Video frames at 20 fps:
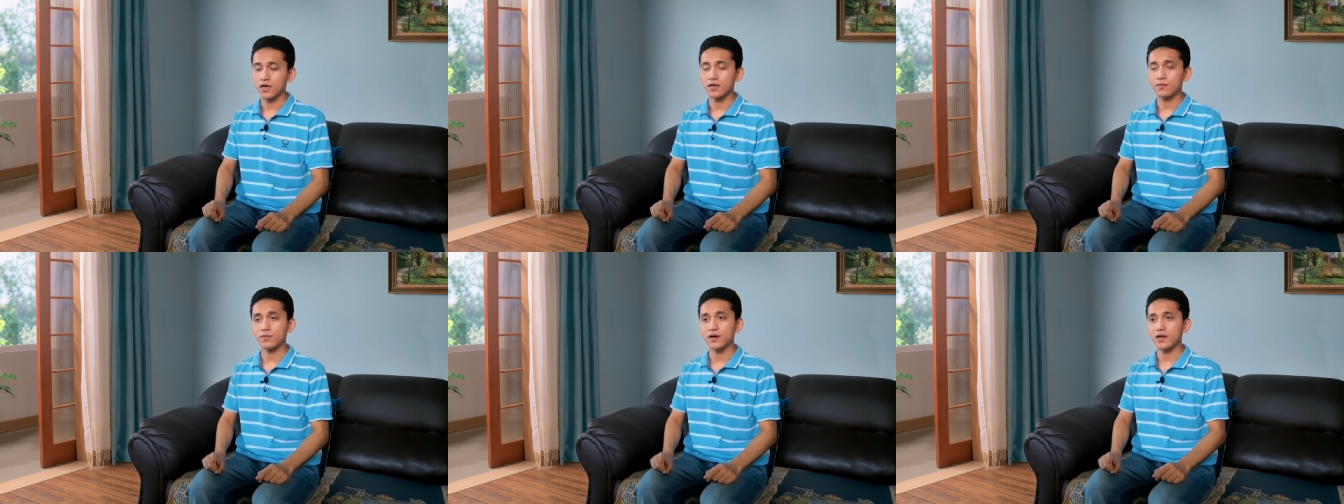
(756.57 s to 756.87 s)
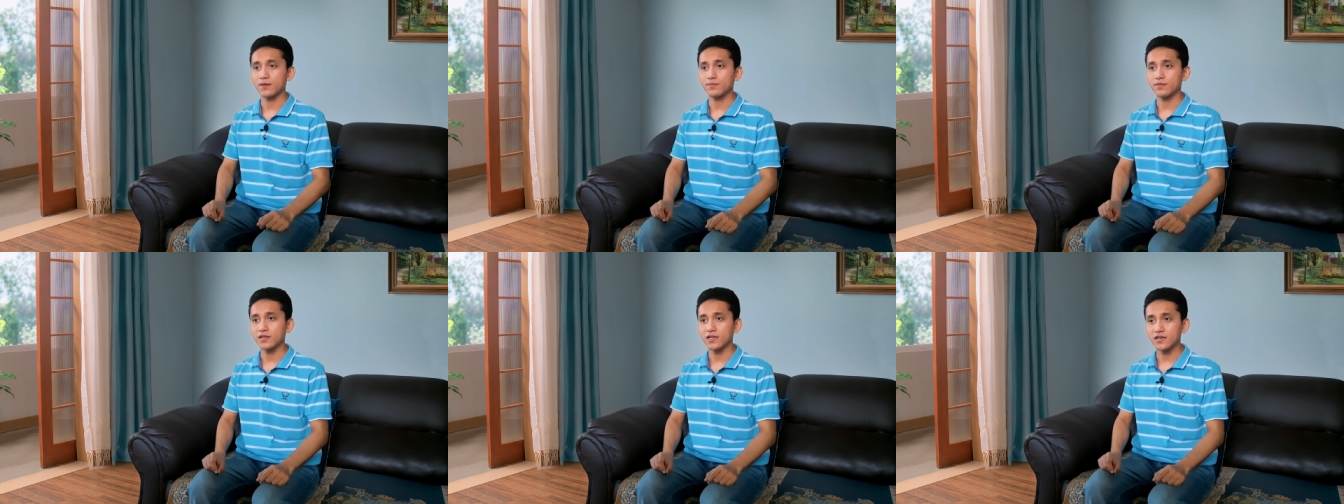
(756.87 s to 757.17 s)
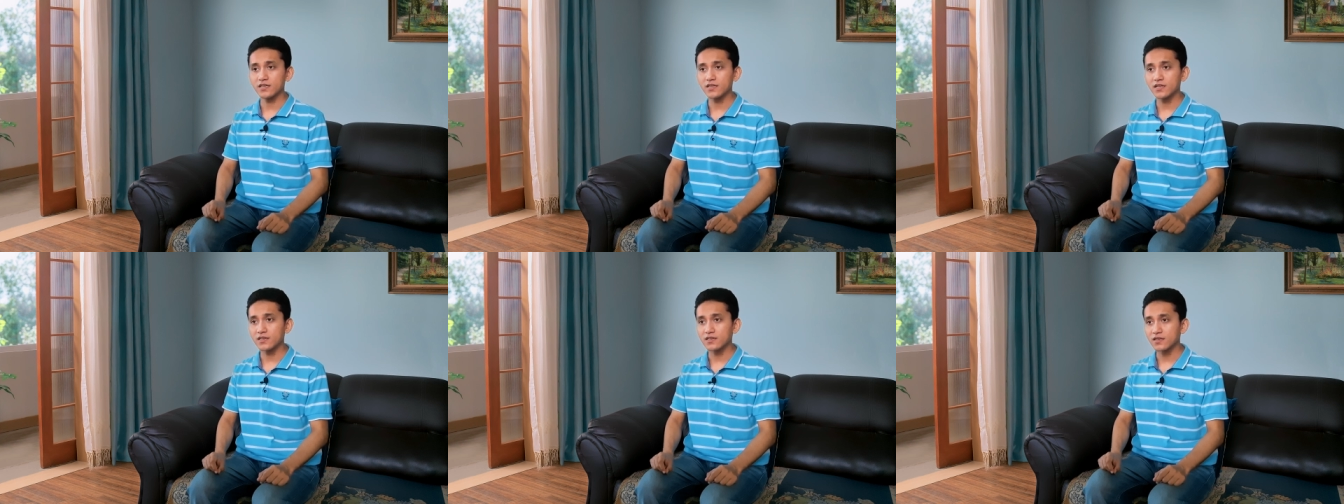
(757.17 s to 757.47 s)
And my
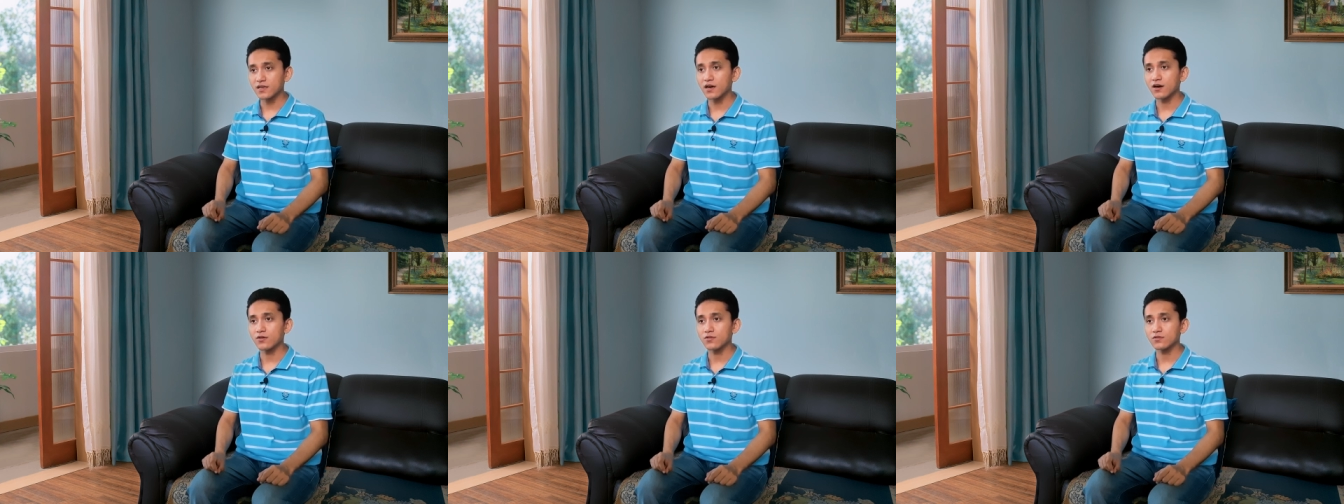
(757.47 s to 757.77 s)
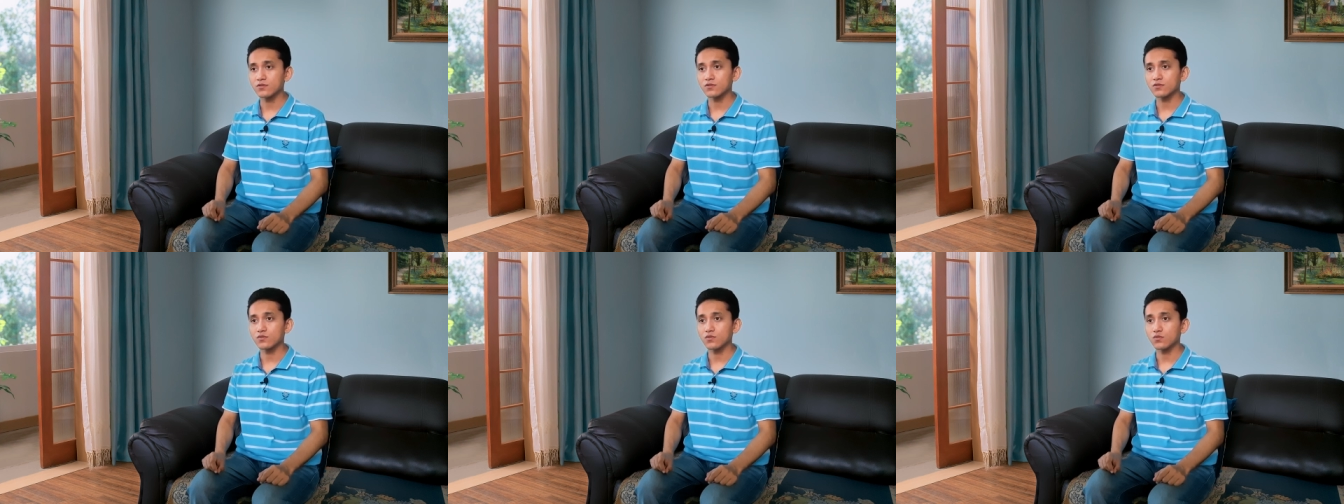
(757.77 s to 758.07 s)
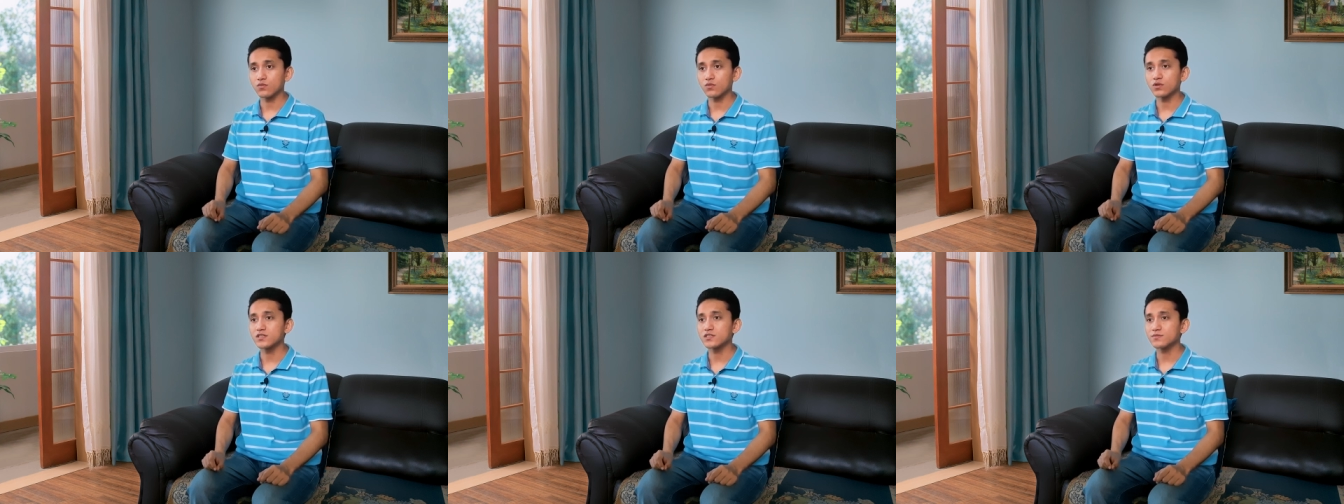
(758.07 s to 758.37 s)
platelet count
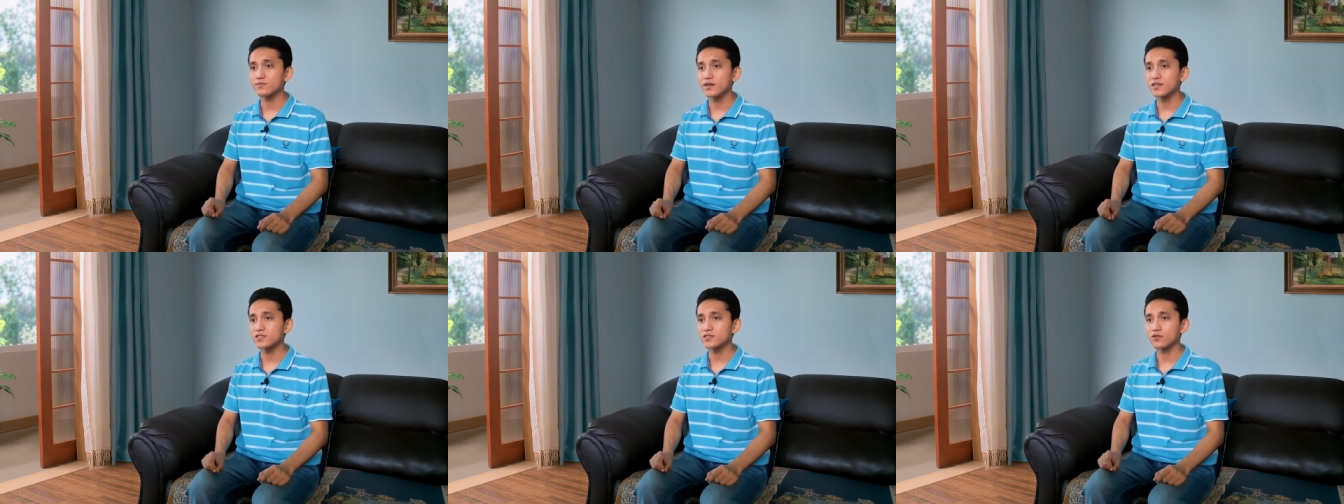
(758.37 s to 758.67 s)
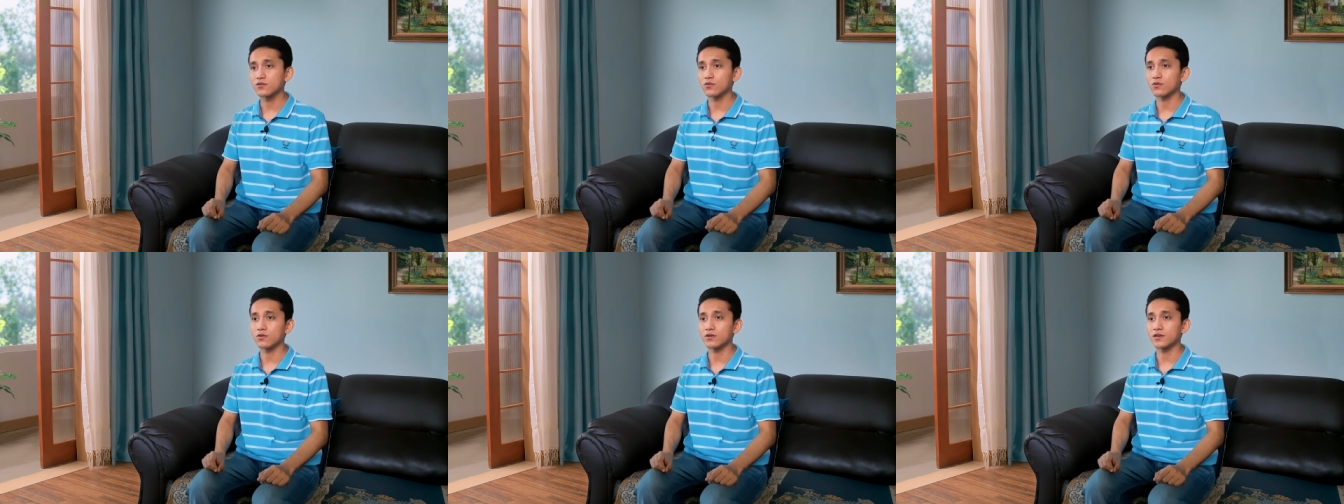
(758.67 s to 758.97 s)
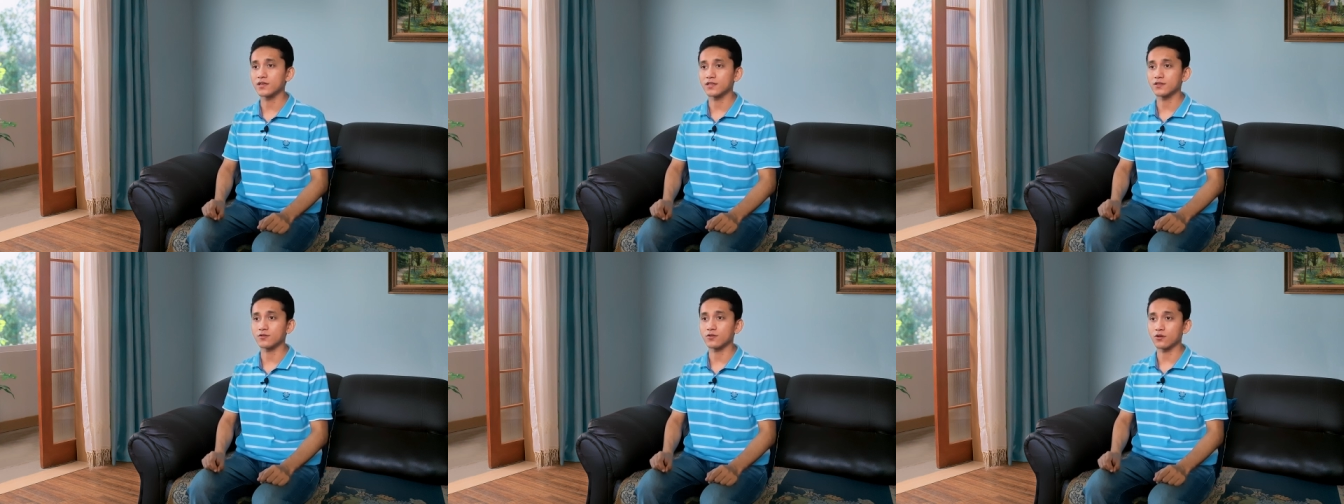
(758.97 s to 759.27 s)
was much
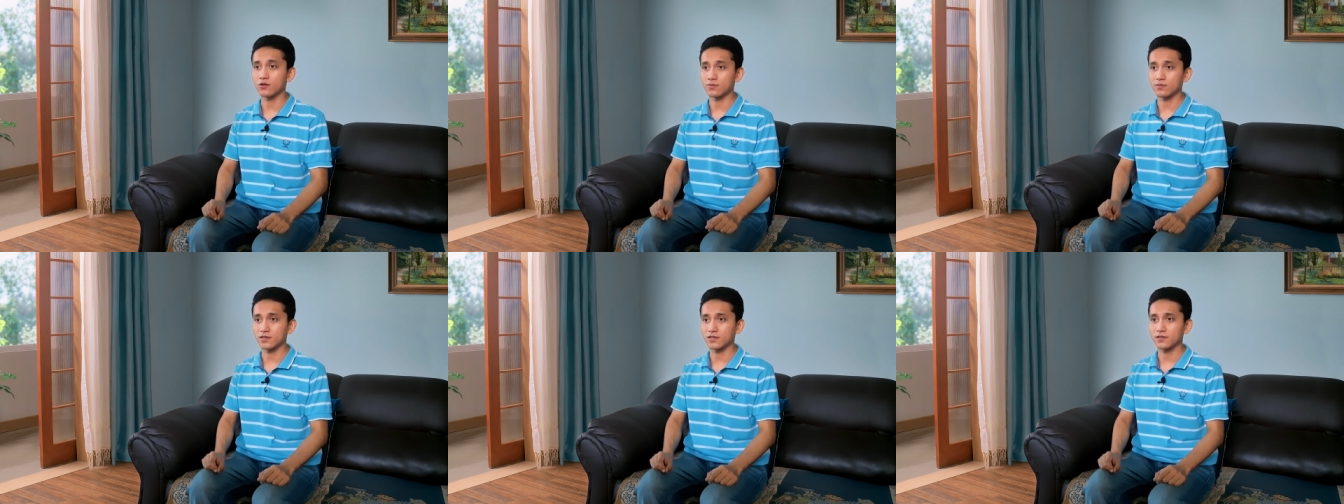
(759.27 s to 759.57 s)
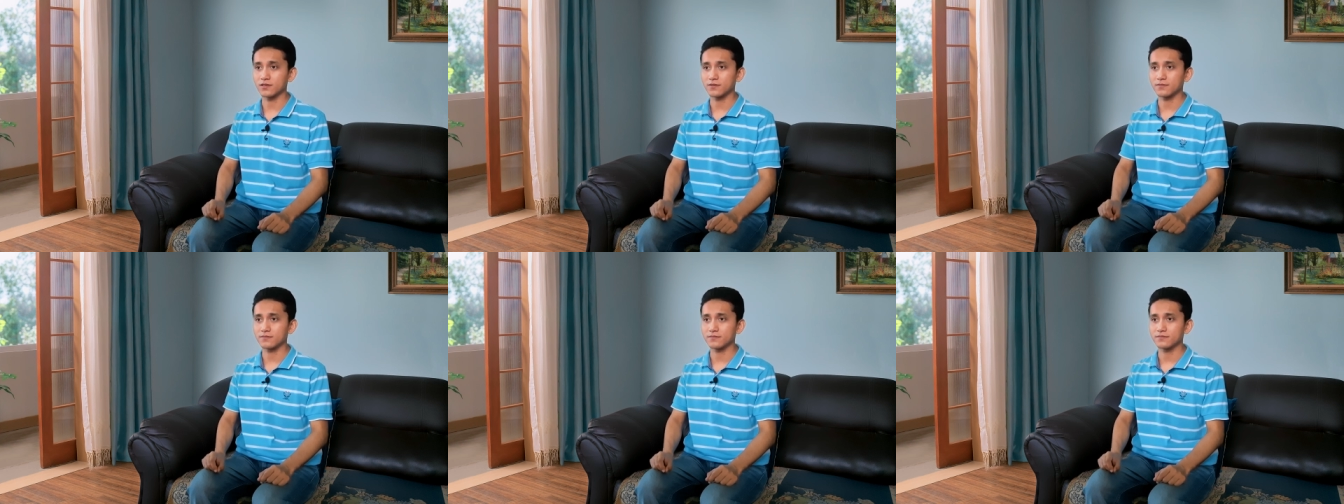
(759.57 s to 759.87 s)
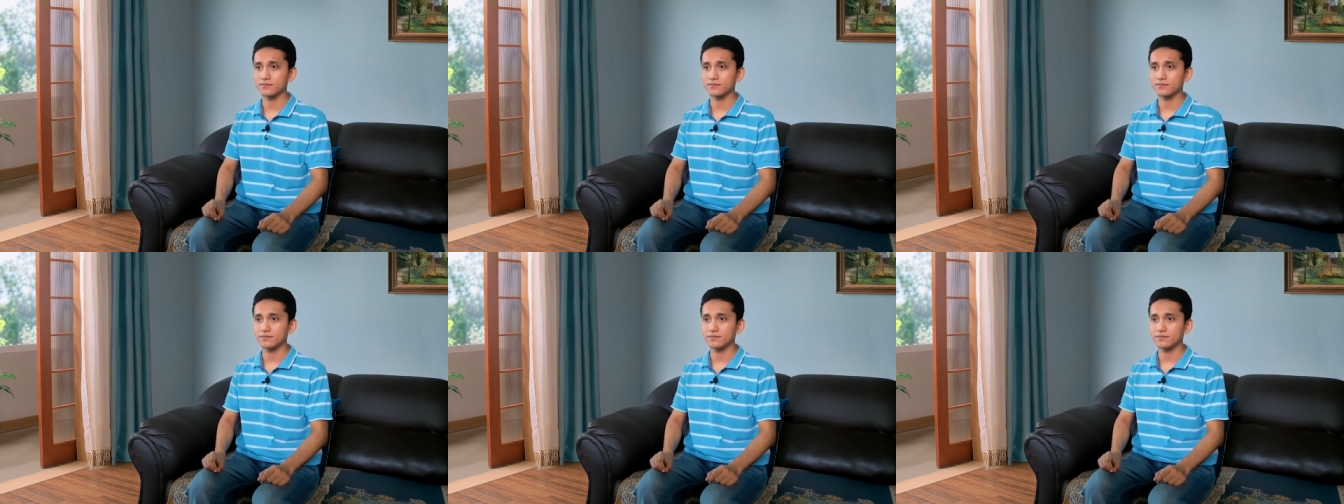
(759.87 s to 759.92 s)
lower than normal.